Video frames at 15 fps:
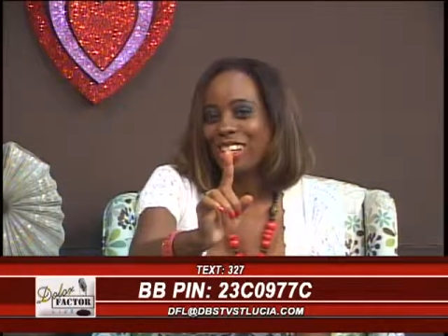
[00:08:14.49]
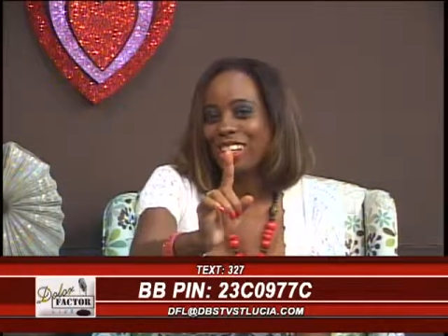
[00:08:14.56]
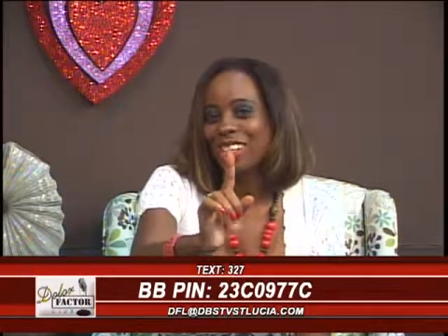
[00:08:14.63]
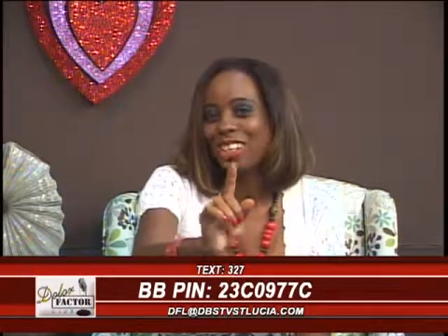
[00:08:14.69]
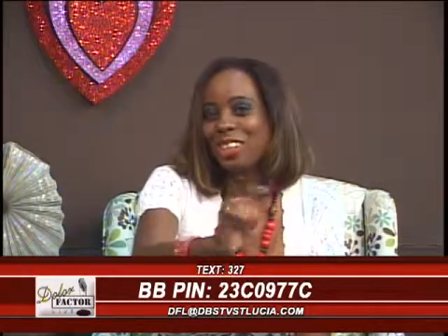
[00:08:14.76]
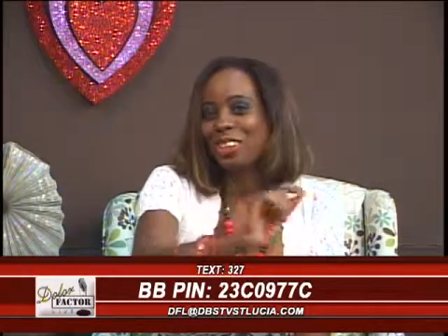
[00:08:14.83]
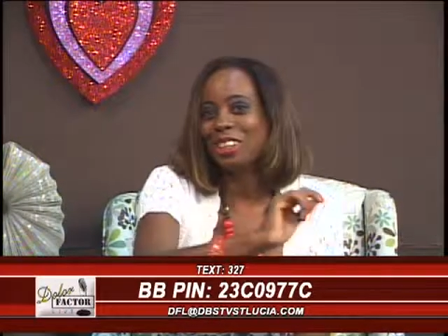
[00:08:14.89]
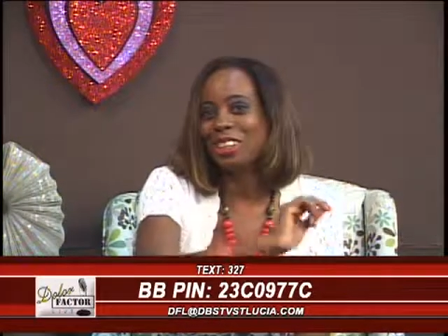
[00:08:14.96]

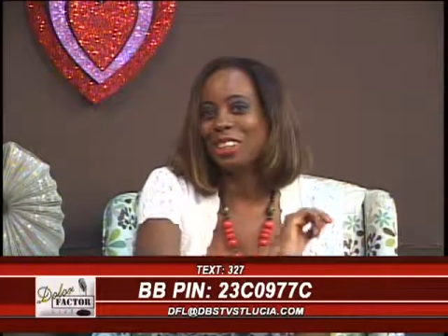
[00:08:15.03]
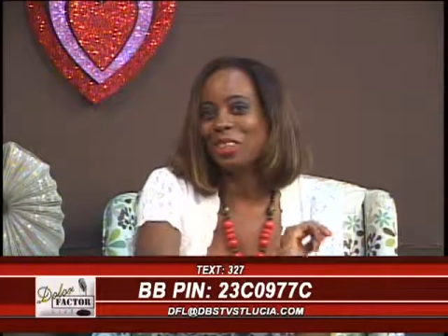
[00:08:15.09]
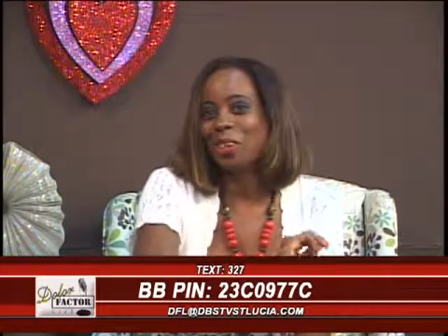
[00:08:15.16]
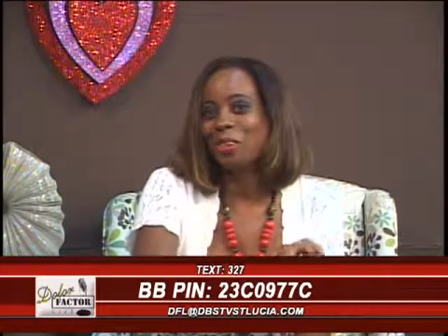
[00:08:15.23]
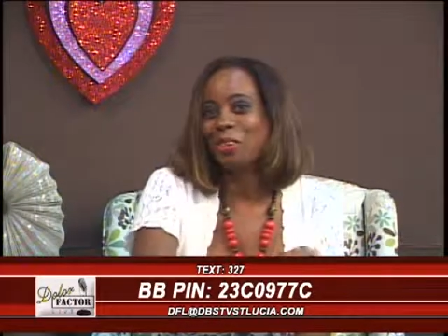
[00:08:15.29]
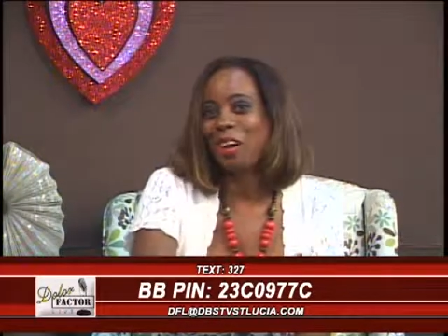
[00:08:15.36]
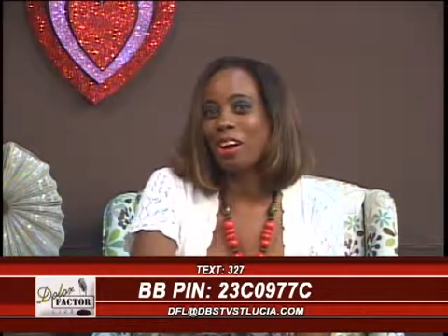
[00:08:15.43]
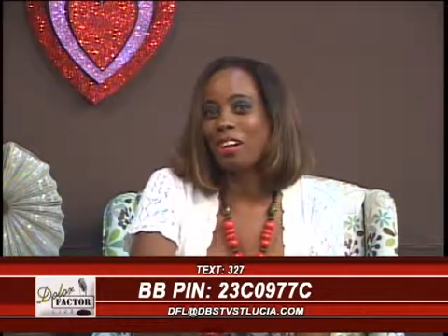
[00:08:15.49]
Delon
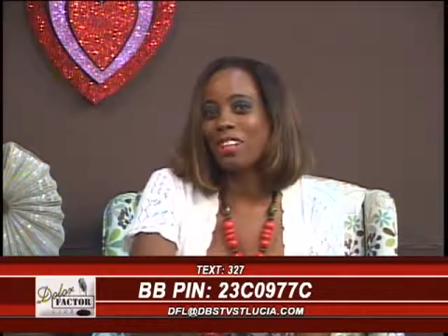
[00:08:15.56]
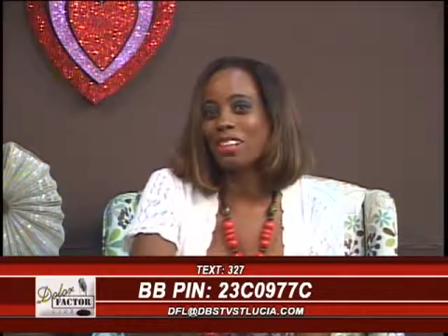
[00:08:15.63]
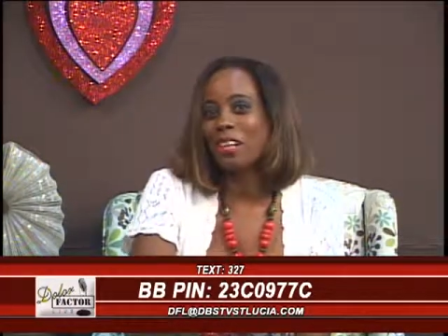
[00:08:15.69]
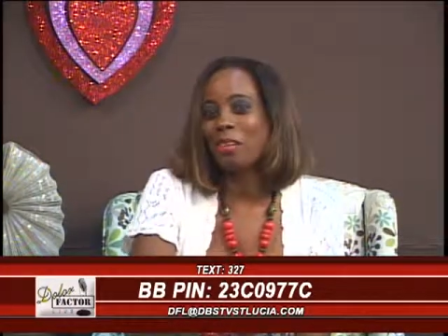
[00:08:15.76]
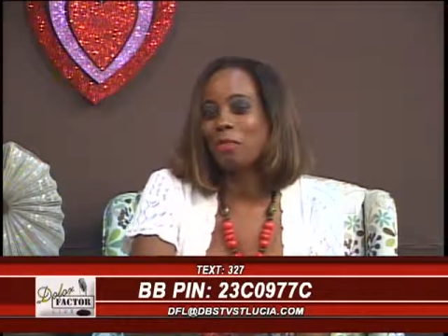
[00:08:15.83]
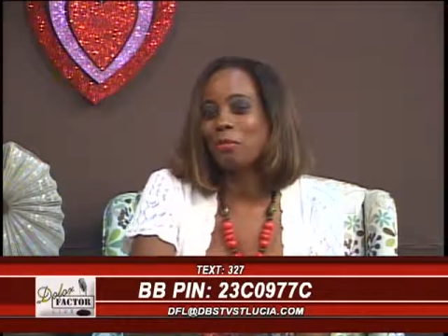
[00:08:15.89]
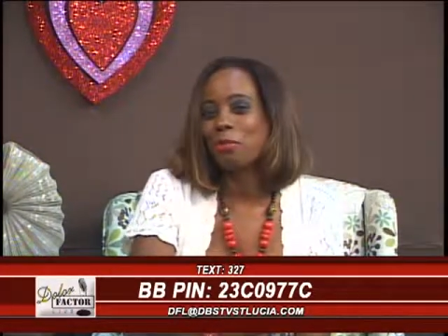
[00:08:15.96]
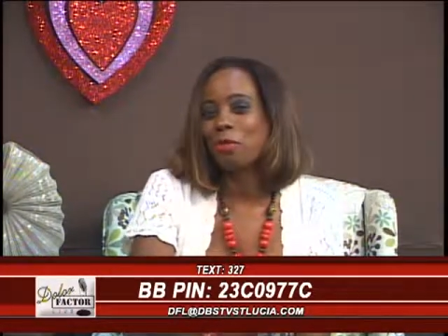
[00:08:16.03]
Idol of
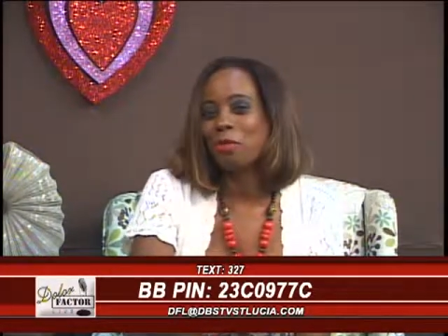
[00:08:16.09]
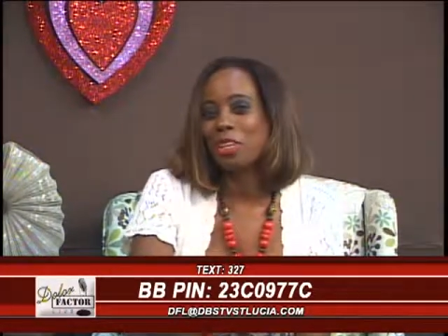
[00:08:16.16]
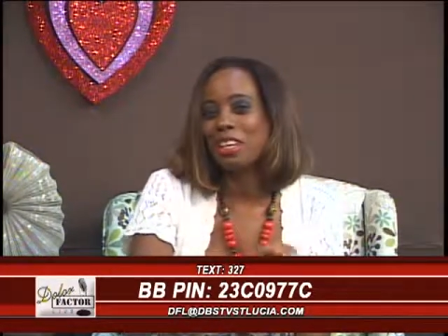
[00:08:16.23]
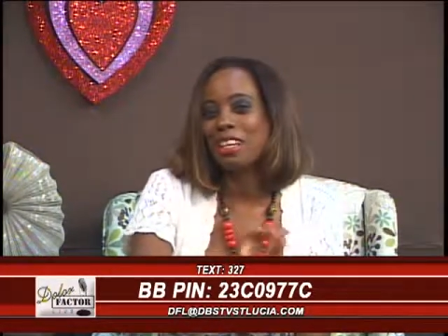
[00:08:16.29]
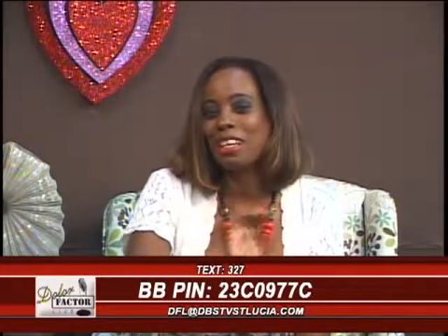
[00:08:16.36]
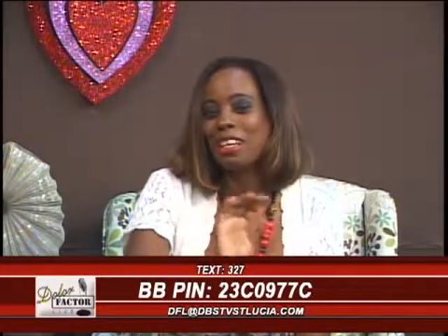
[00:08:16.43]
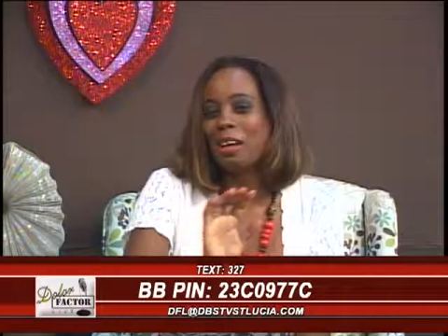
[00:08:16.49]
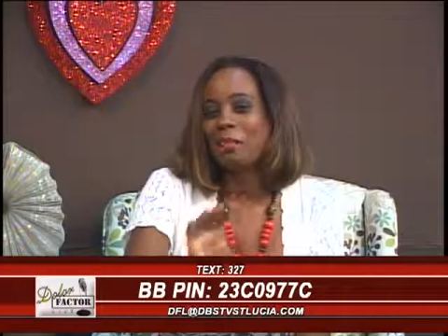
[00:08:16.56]
RSL for the
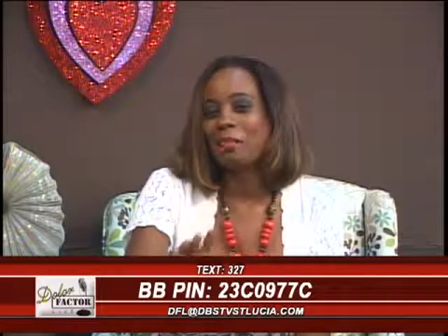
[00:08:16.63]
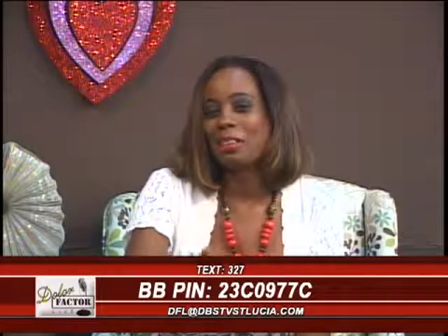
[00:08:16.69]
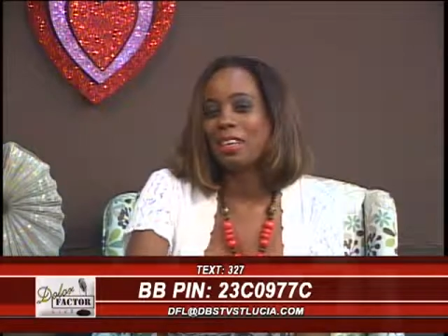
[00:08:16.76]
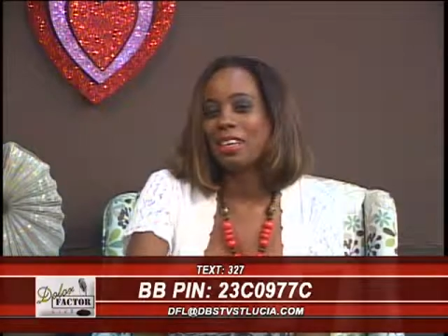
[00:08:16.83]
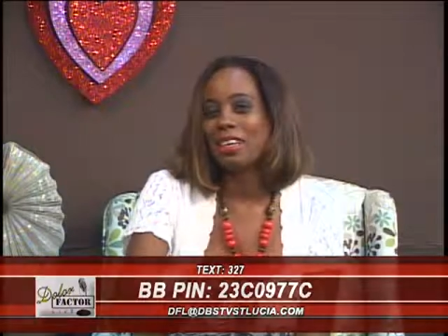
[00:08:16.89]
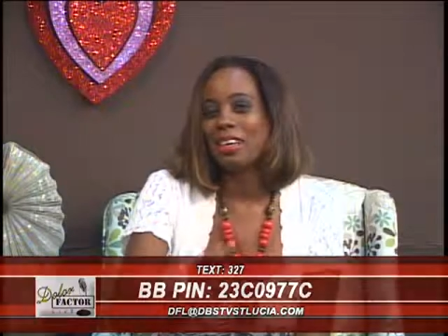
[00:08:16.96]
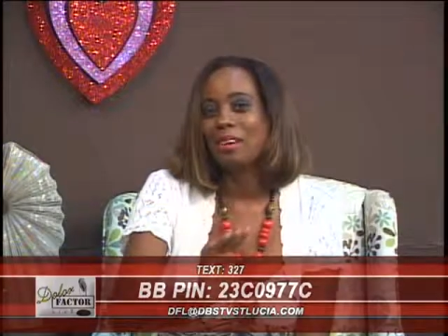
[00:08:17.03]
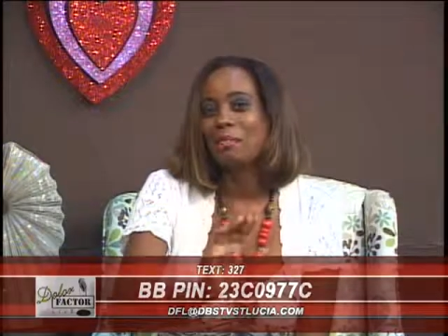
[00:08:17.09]

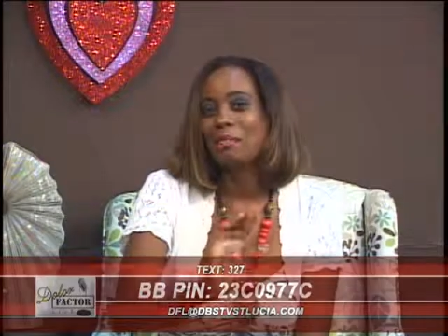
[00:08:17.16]
lovely